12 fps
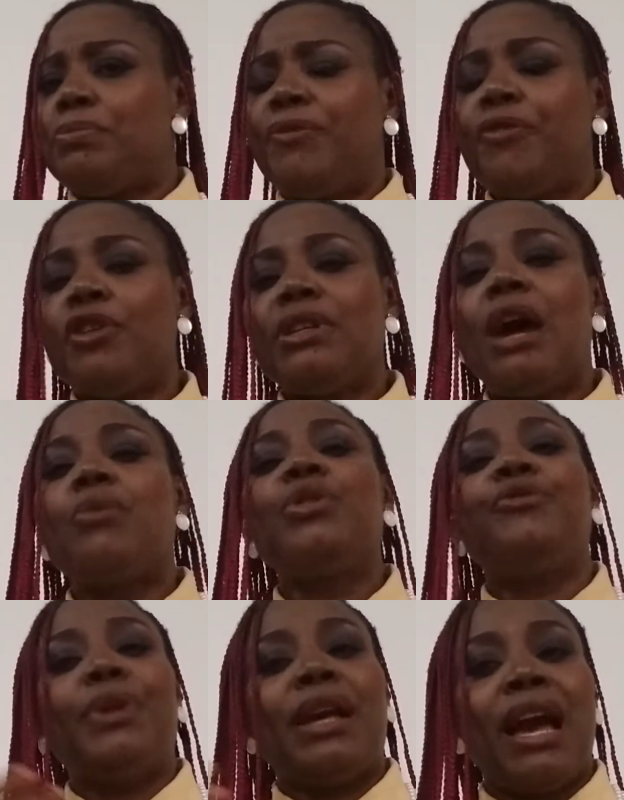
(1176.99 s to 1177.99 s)
before now
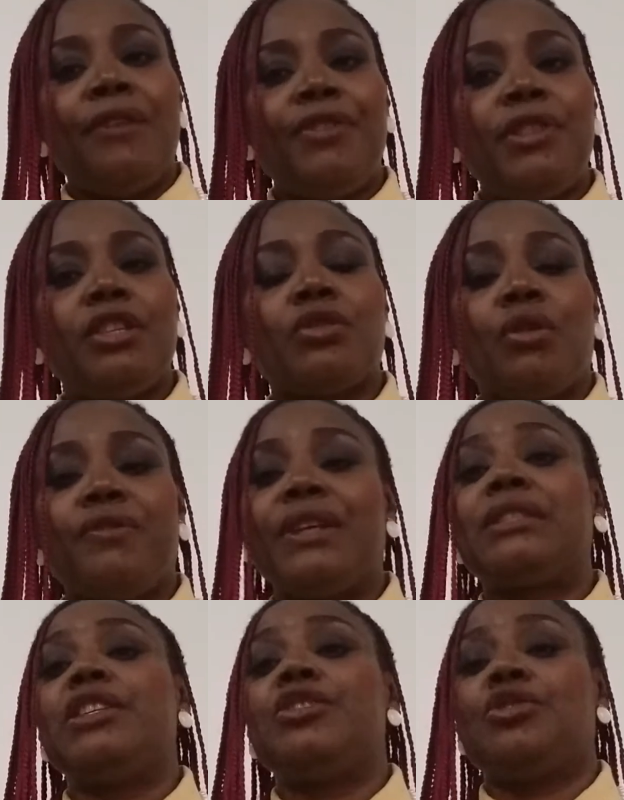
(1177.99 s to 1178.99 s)
we've been having this
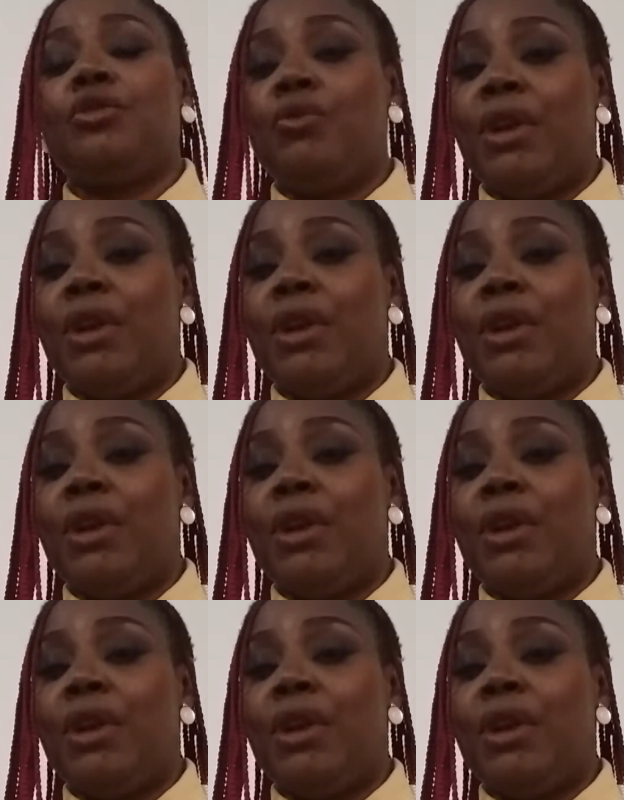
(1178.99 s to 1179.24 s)
conversation.